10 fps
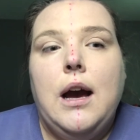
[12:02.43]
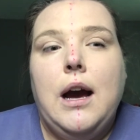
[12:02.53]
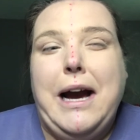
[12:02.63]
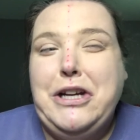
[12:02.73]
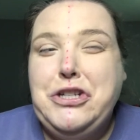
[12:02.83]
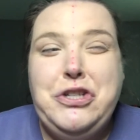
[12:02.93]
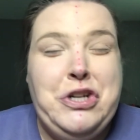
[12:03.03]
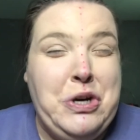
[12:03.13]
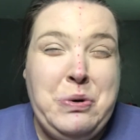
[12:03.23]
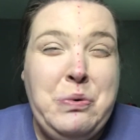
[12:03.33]
I
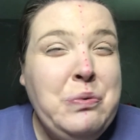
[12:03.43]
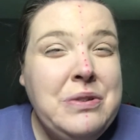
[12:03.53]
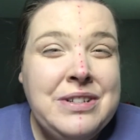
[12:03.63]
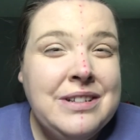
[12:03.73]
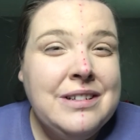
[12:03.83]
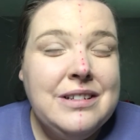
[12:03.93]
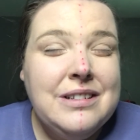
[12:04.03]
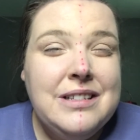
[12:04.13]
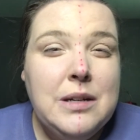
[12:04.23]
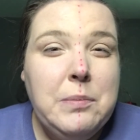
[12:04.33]
don't
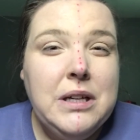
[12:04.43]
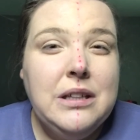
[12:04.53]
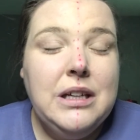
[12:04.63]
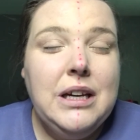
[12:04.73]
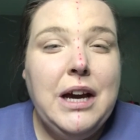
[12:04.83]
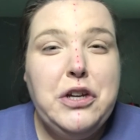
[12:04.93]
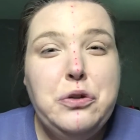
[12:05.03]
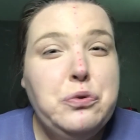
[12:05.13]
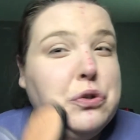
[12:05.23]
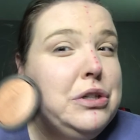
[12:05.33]
typically. I
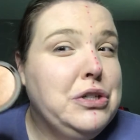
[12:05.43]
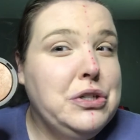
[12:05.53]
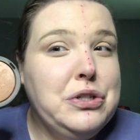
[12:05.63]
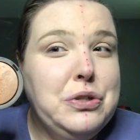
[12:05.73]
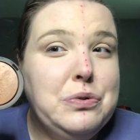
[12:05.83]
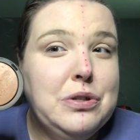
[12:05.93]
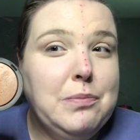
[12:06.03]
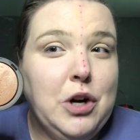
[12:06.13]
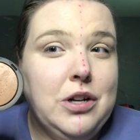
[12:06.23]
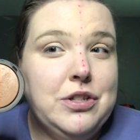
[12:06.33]
usually just use a
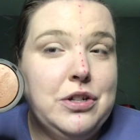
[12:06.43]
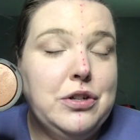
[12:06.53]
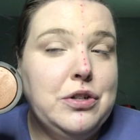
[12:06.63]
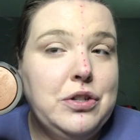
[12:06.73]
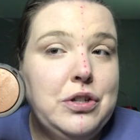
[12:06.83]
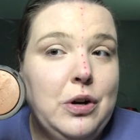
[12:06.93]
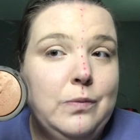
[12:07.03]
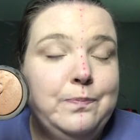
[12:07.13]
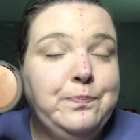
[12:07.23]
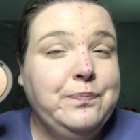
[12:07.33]
bronzer. So
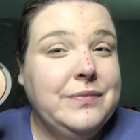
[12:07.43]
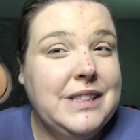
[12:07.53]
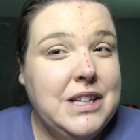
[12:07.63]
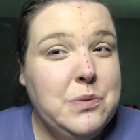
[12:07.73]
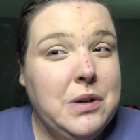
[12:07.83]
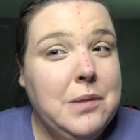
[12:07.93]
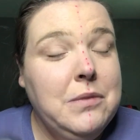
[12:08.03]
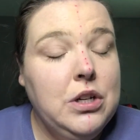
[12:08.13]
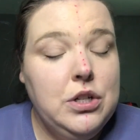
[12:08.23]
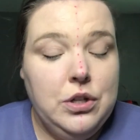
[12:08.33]
that's what I'm
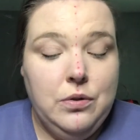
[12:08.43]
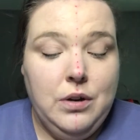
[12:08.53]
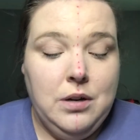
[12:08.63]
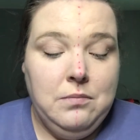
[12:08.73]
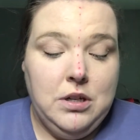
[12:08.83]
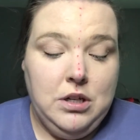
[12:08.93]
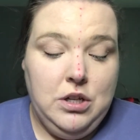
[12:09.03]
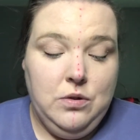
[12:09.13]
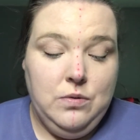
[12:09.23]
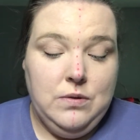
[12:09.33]
going to do. I'm going to
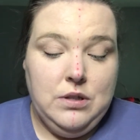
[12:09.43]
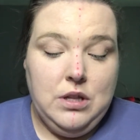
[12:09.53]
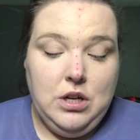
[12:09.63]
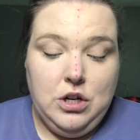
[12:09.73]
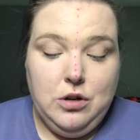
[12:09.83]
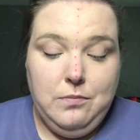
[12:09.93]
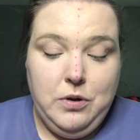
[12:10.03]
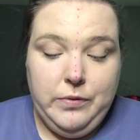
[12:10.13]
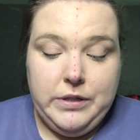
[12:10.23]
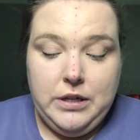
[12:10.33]
use the
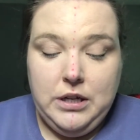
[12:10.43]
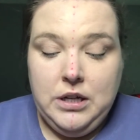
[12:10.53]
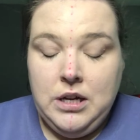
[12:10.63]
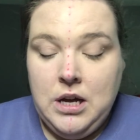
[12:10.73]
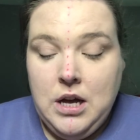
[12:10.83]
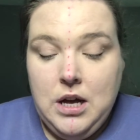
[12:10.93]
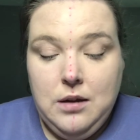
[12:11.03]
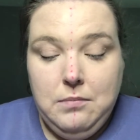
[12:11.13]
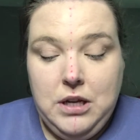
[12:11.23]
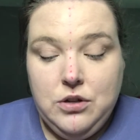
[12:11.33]
Hermosa
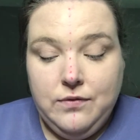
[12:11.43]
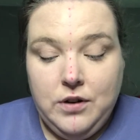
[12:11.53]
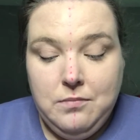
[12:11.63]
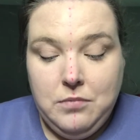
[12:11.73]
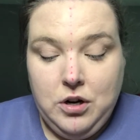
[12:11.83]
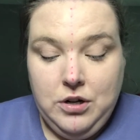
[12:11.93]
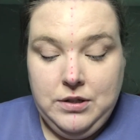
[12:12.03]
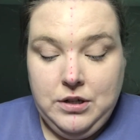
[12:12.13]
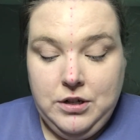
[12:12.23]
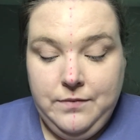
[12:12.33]
Beachfront
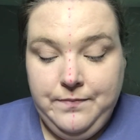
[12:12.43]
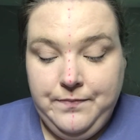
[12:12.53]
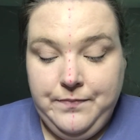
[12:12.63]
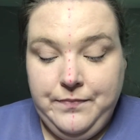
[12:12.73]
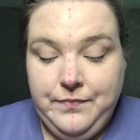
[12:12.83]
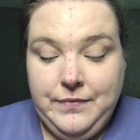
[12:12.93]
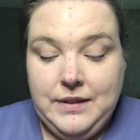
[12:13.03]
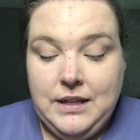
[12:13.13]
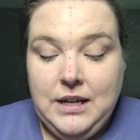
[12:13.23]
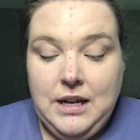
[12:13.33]
Bronzer.
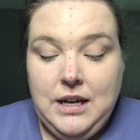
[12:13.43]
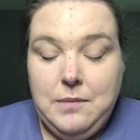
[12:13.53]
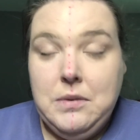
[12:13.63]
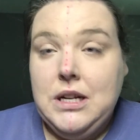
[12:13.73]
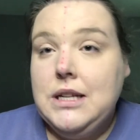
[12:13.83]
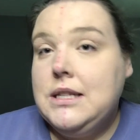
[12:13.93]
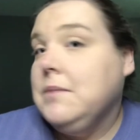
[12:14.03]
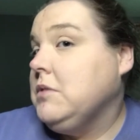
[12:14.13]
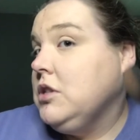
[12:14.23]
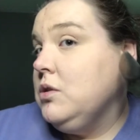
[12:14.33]
I'm going to
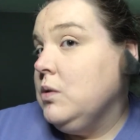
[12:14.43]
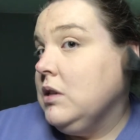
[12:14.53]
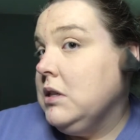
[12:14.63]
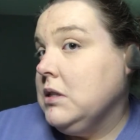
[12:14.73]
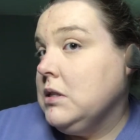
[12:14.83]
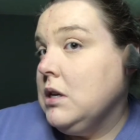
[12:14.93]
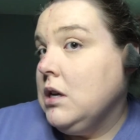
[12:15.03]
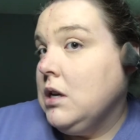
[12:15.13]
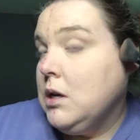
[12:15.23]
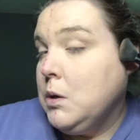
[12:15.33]
attempt to do this
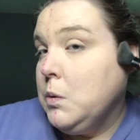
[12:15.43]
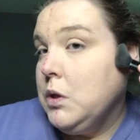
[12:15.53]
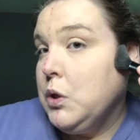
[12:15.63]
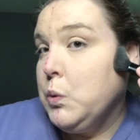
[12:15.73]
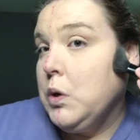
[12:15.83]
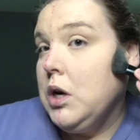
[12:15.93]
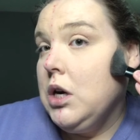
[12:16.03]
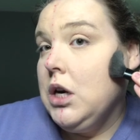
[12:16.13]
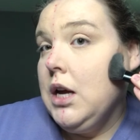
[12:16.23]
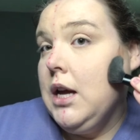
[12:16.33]
with the
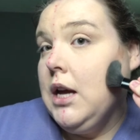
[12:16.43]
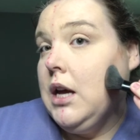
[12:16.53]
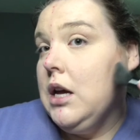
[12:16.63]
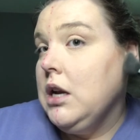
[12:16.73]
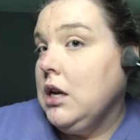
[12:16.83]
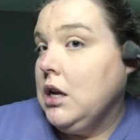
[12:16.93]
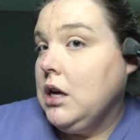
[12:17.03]
wrong hand.